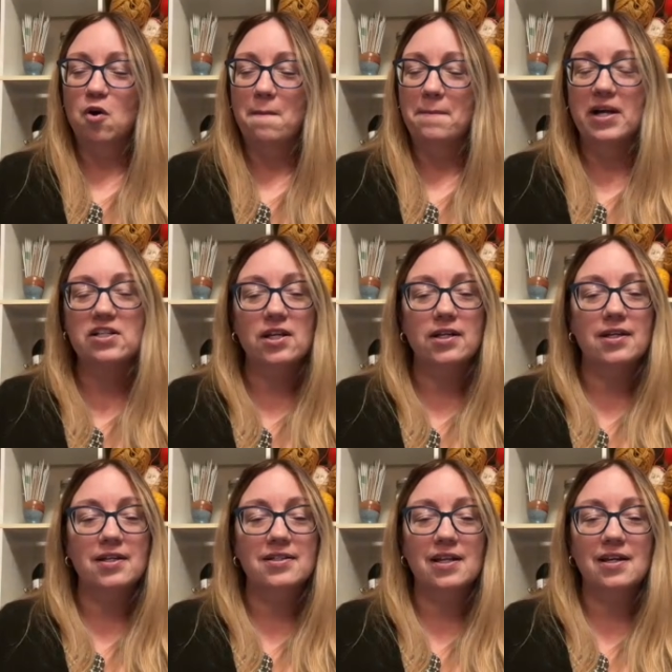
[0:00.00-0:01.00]
much I can
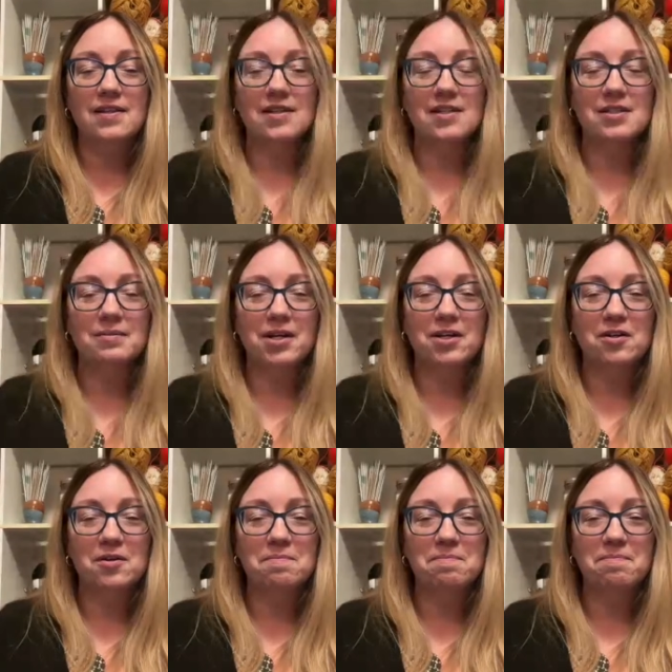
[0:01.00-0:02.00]
get done on this sweater
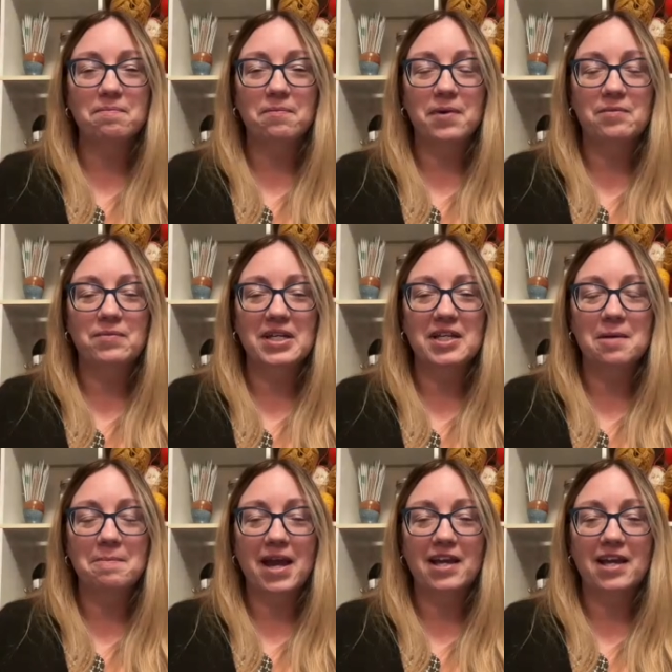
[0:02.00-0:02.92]
when we come back